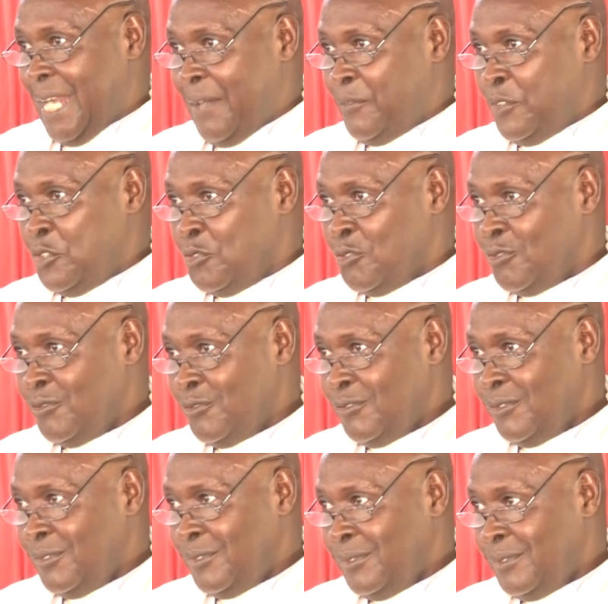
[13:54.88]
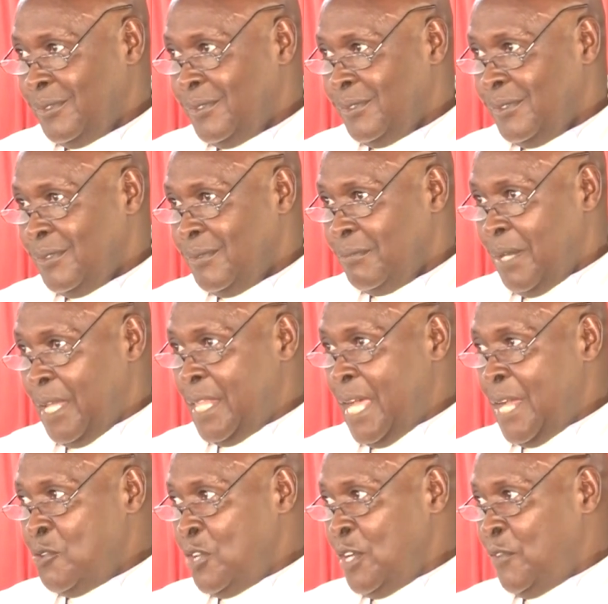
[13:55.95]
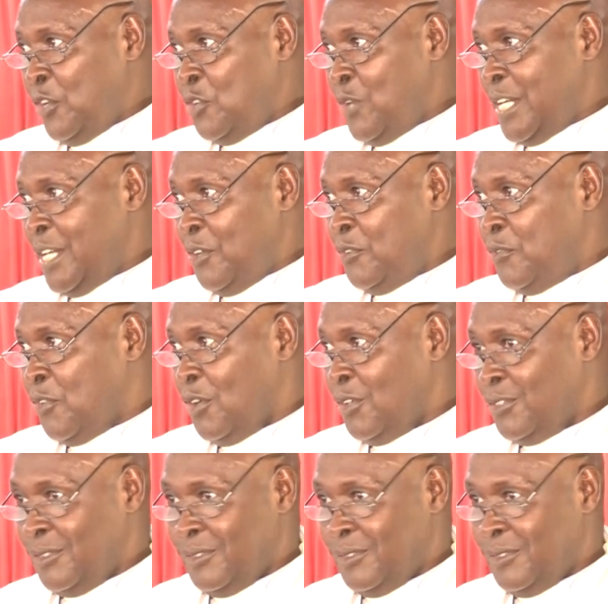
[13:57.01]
love you. And they are looking for you and down for.